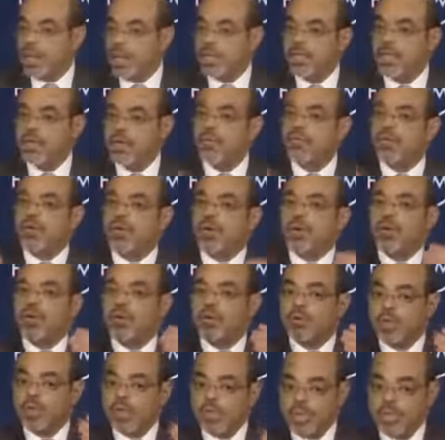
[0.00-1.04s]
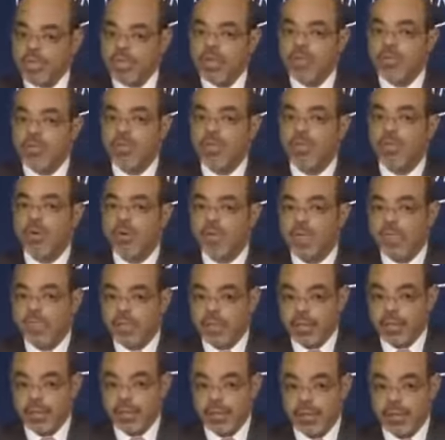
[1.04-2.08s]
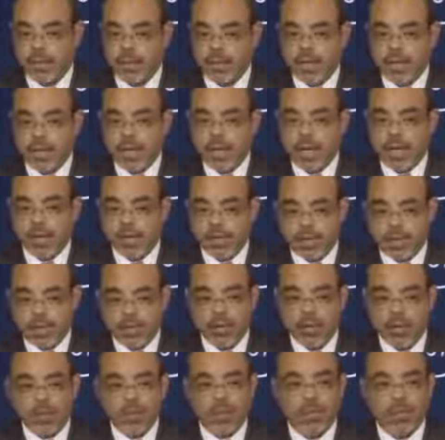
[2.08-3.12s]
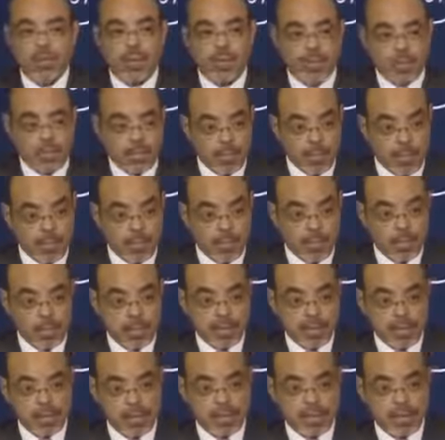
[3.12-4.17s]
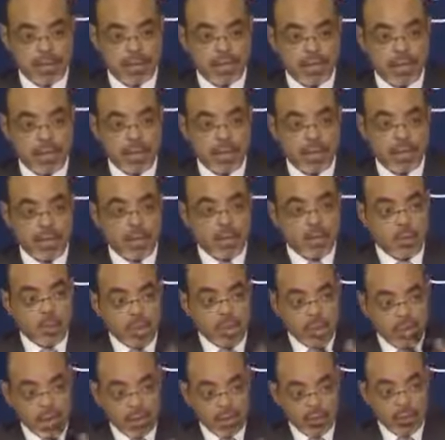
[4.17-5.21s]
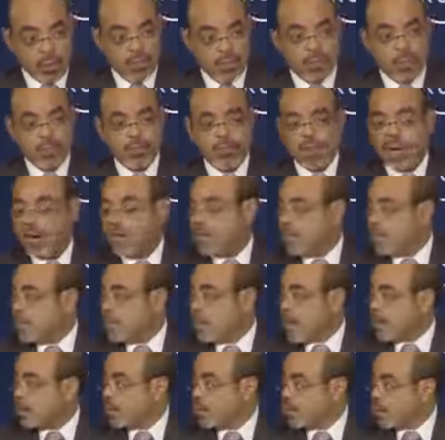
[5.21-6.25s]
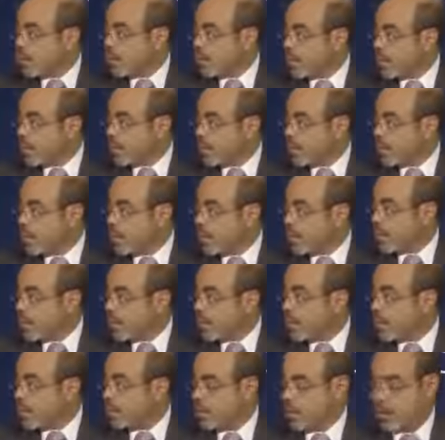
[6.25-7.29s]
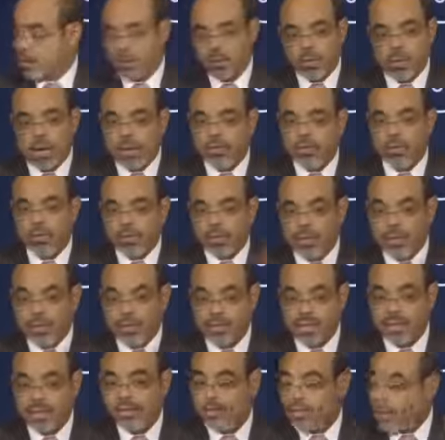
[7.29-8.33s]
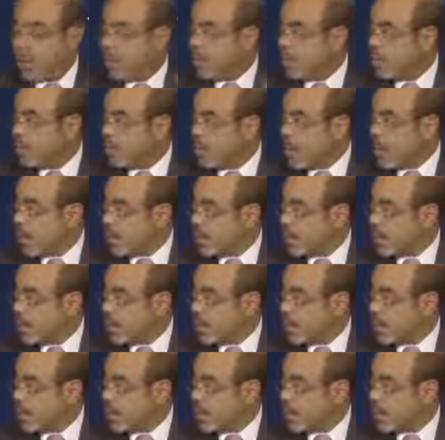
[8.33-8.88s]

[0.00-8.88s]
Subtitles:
and therefore could easily be monitored and regulated by the public sector. We allow the private banks to operate here, so we have more than 10 private